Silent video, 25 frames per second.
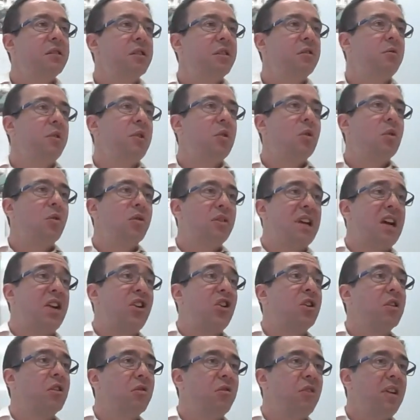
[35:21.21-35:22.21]
so we call
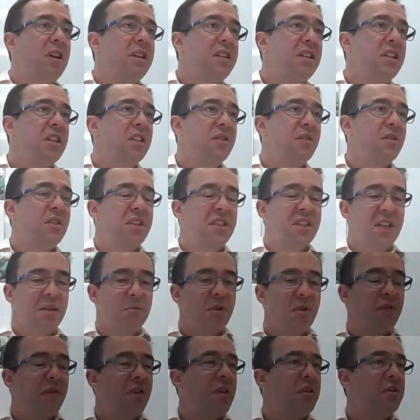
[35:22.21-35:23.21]
national ratings for
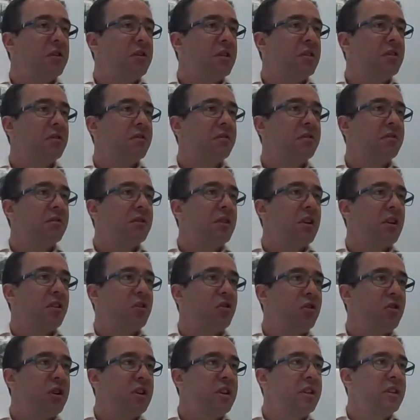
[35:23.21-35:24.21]
some of those
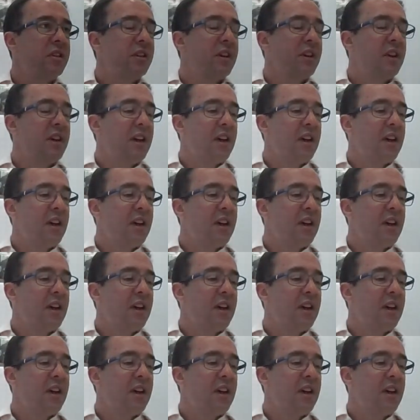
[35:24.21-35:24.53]
countries.